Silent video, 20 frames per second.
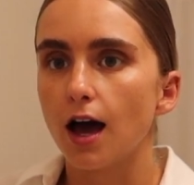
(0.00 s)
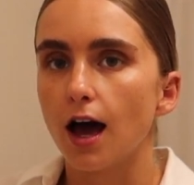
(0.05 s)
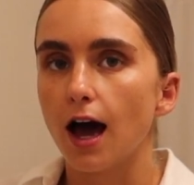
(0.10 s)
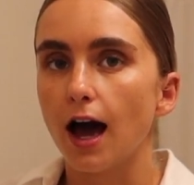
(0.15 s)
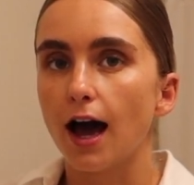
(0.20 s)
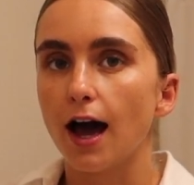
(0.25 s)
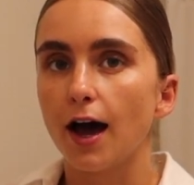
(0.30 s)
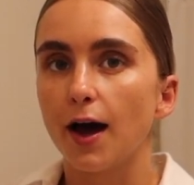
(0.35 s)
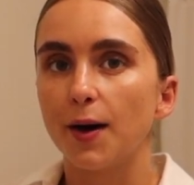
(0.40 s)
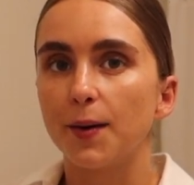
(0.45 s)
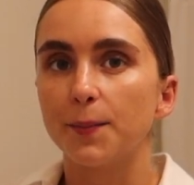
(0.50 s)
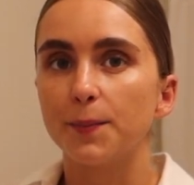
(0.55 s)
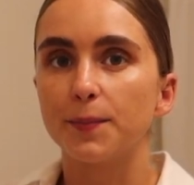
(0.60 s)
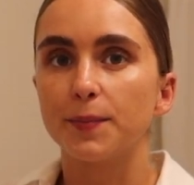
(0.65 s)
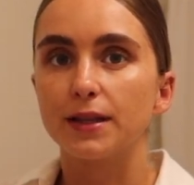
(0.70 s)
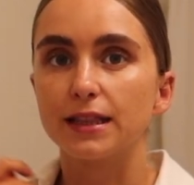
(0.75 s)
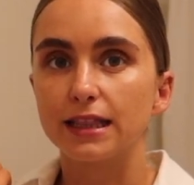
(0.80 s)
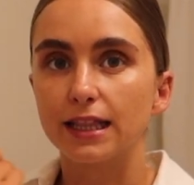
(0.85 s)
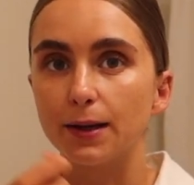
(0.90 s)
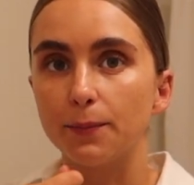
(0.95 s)
um,
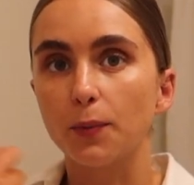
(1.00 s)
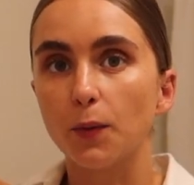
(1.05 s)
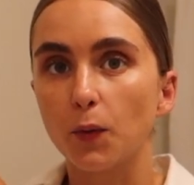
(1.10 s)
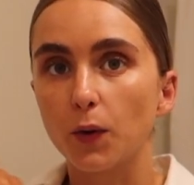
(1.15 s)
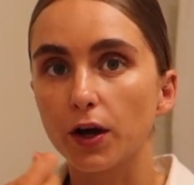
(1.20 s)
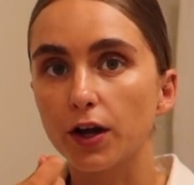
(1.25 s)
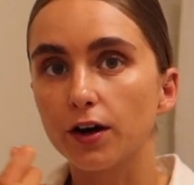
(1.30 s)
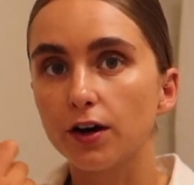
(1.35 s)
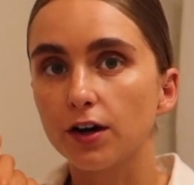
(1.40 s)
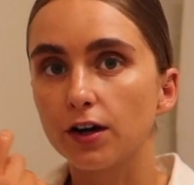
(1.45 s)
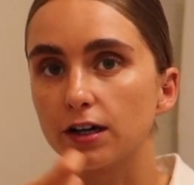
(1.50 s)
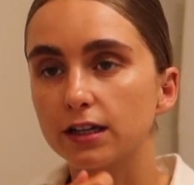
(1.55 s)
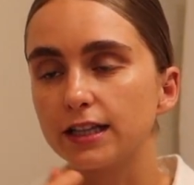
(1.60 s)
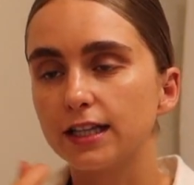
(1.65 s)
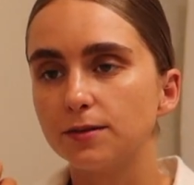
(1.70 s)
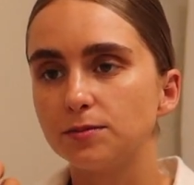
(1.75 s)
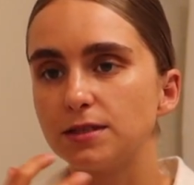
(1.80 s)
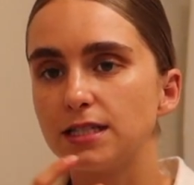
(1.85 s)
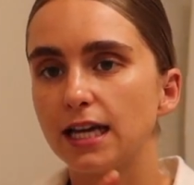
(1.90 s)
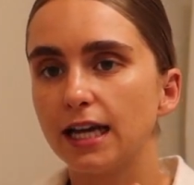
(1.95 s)
lip oil or
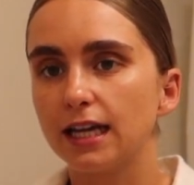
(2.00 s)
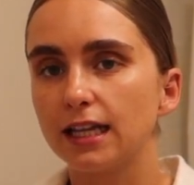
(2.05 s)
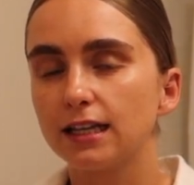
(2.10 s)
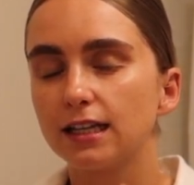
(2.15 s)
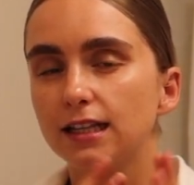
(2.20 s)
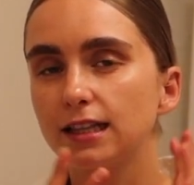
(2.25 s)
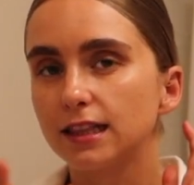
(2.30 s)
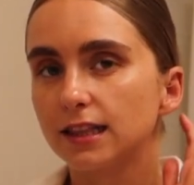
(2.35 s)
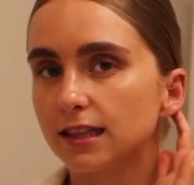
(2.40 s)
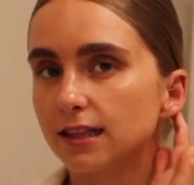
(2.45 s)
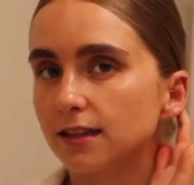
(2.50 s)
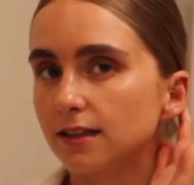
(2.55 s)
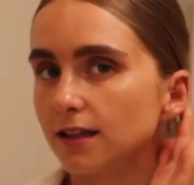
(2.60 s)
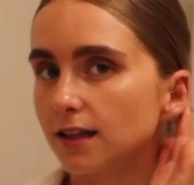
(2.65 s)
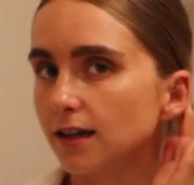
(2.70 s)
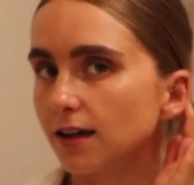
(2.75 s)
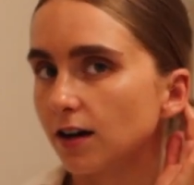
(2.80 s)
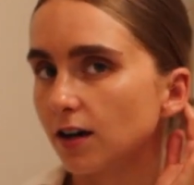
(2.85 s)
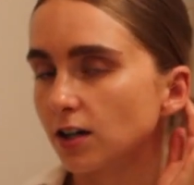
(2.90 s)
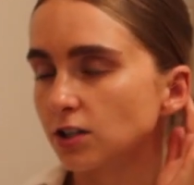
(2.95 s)
lip tint
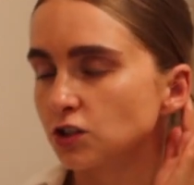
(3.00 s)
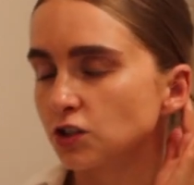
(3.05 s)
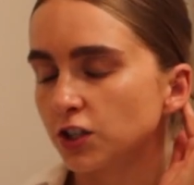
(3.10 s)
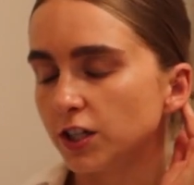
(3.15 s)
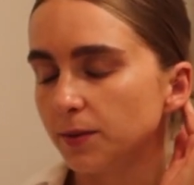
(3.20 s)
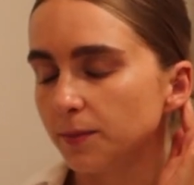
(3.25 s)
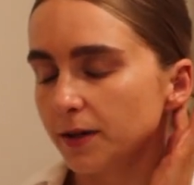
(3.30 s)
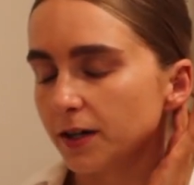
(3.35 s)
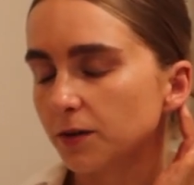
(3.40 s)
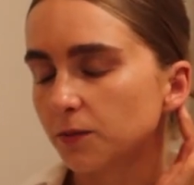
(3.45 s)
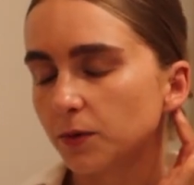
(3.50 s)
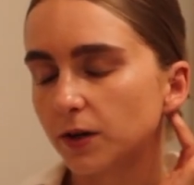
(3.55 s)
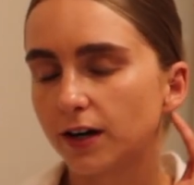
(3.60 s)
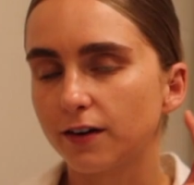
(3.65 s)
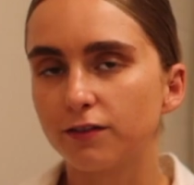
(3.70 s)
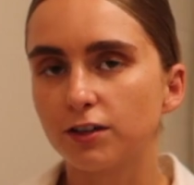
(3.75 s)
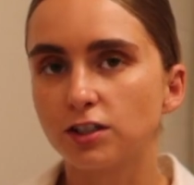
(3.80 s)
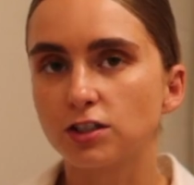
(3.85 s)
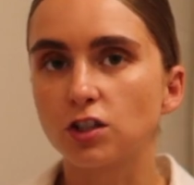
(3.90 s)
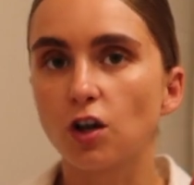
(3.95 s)
or treatment,
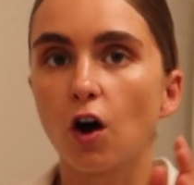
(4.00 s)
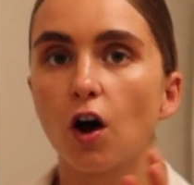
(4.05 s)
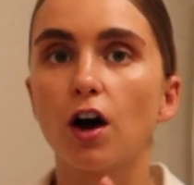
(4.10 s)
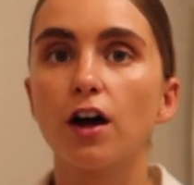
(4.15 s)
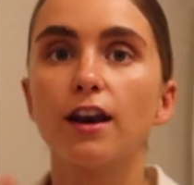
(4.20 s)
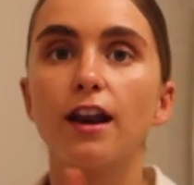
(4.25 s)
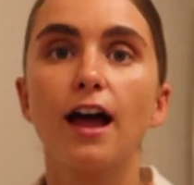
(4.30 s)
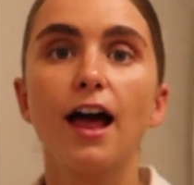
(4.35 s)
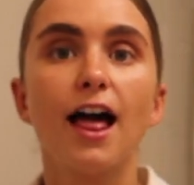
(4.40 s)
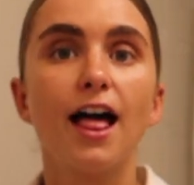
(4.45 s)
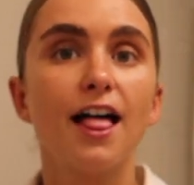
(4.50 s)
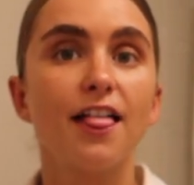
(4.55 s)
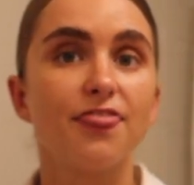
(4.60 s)
whatever it's called.